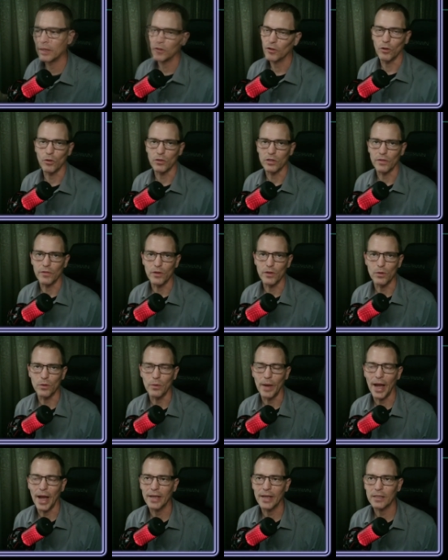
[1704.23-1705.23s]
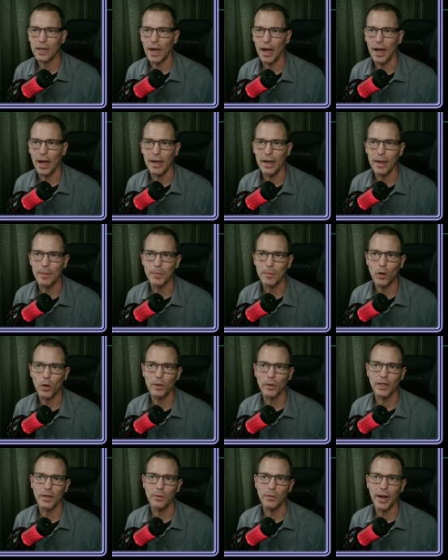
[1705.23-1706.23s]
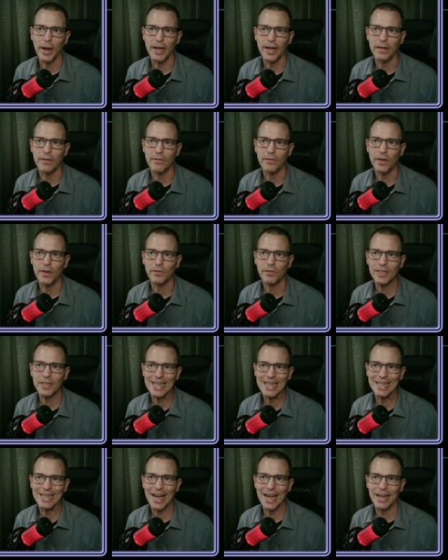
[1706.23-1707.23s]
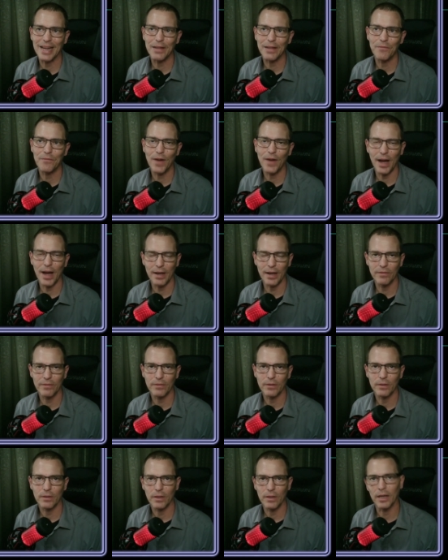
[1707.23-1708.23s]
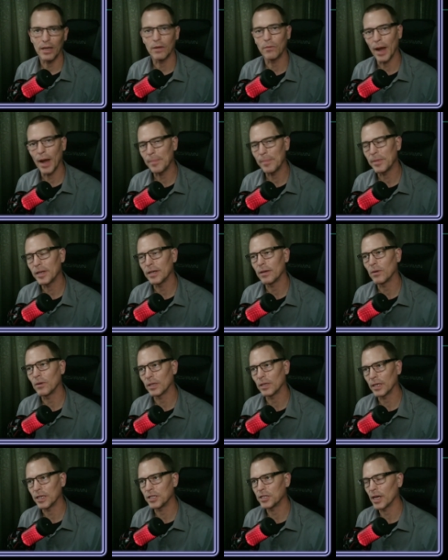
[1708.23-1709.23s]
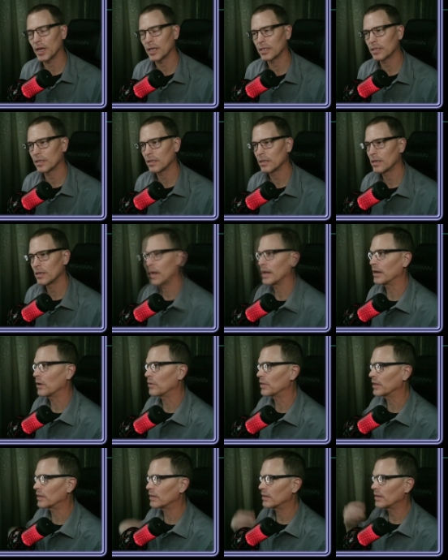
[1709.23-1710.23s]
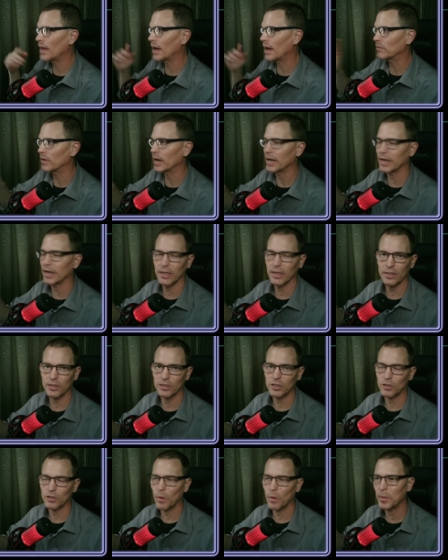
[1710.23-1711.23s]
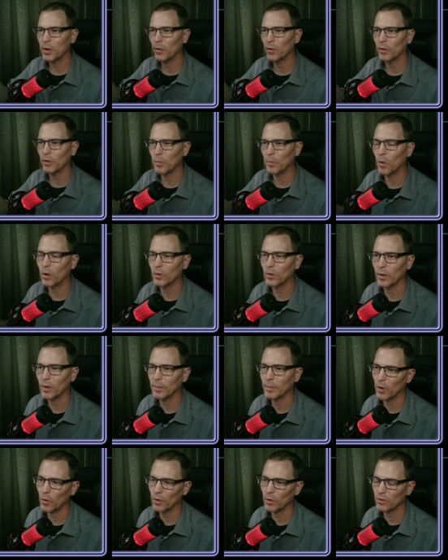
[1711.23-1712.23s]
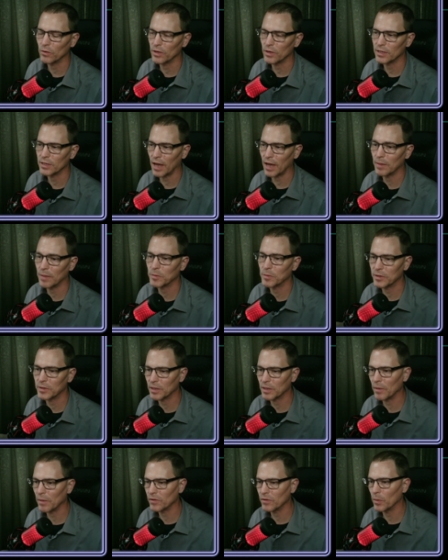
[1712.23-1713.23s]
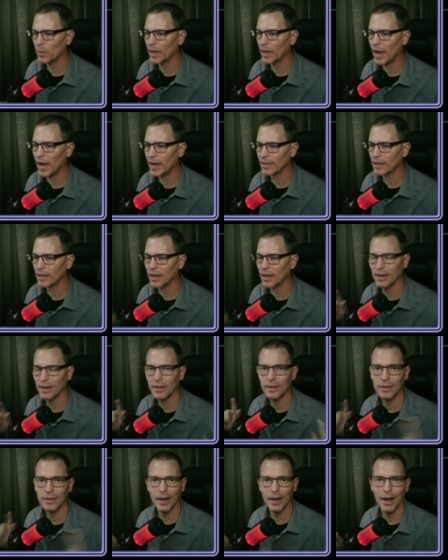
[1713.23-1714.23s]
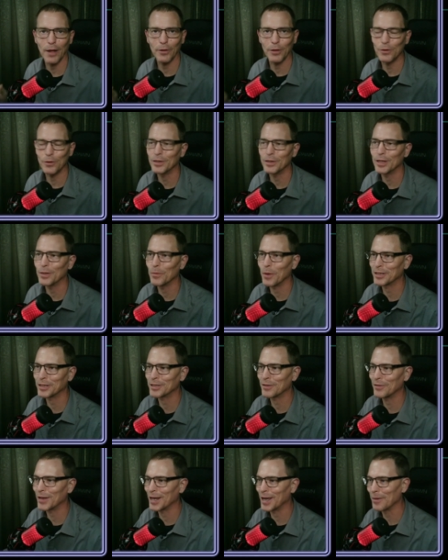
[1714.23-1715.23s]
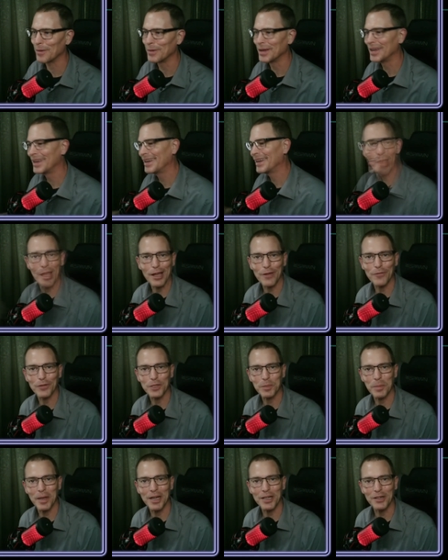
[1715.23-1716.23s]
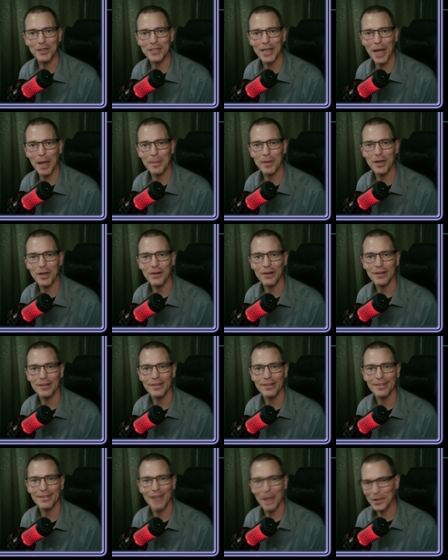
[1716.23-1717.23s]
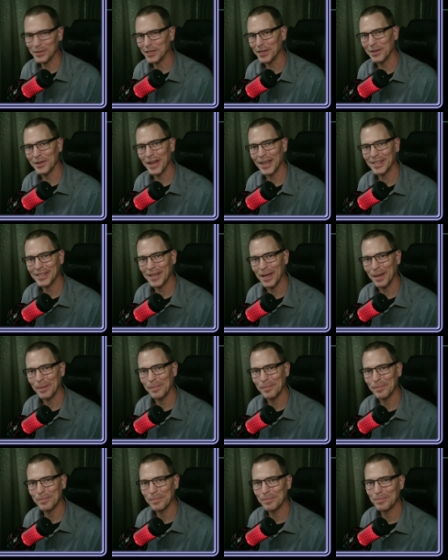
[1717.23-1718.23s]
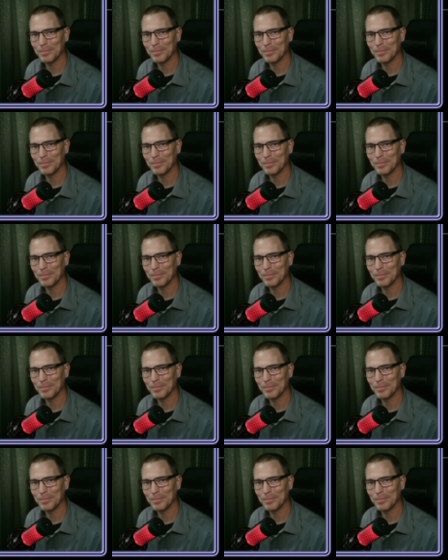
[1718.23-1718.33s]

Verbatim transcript: For those of you who ask, I am currently rated 1595 in rapid on Lichess. I know that that rating doesn't show up here on the board when I'm going through these games, but some of you will ask, and then I'll know who didn't watch the video. Thank you for spending your time here. I'll see you next time.